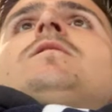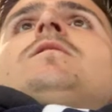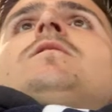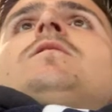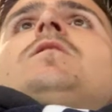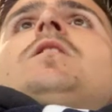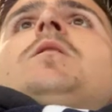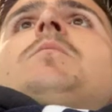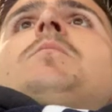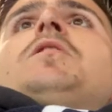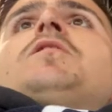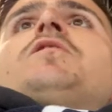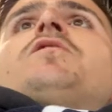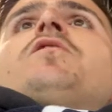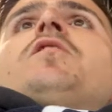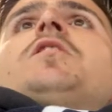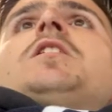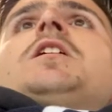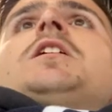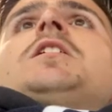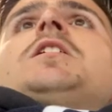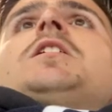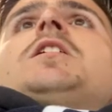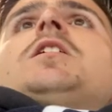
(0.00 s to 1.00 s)
Come on,
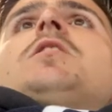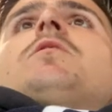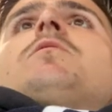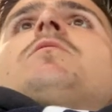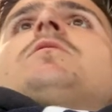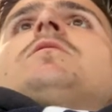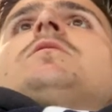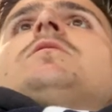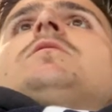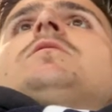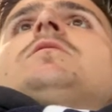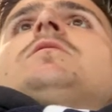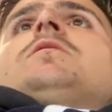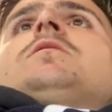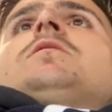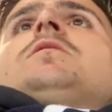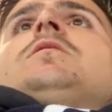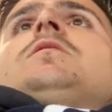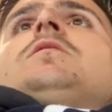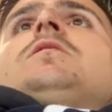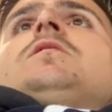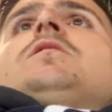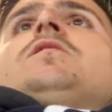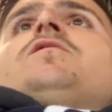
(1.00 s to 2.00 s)
Sonino.
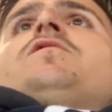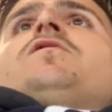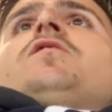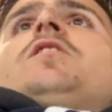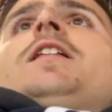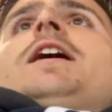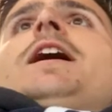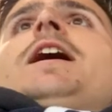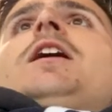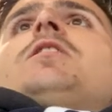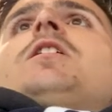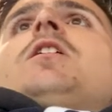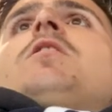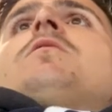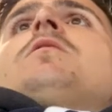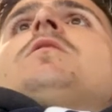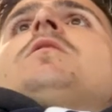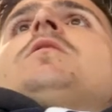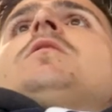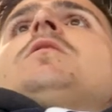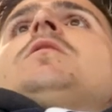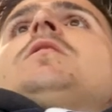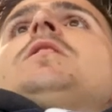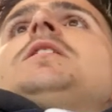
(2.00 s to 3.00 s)
Sonalo.
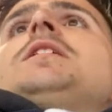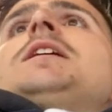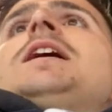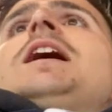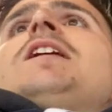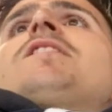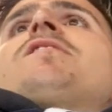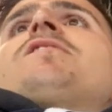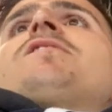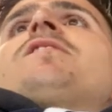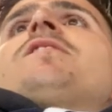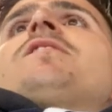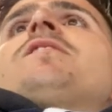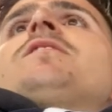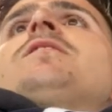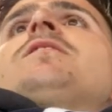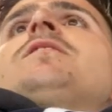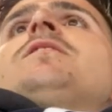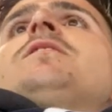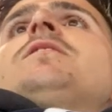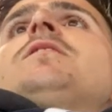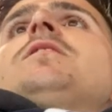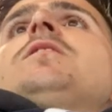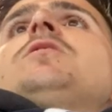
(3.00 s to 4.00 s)
Yes.
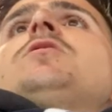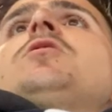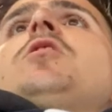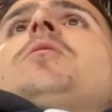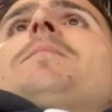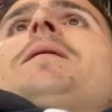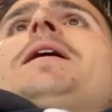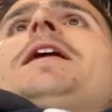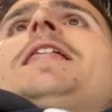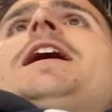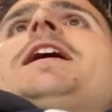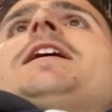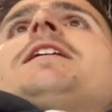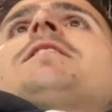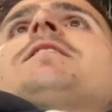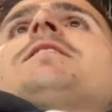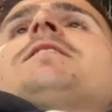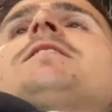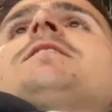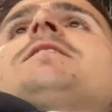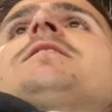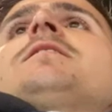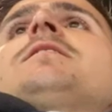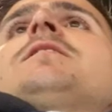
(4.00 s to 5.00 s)
Ndombele.
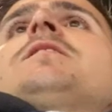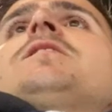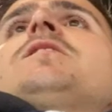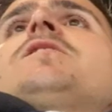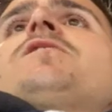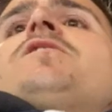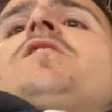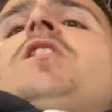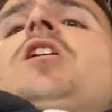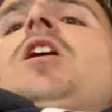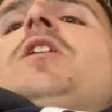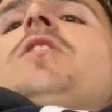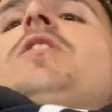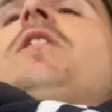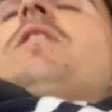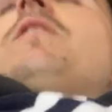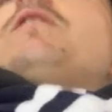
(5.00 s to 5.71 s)
Son.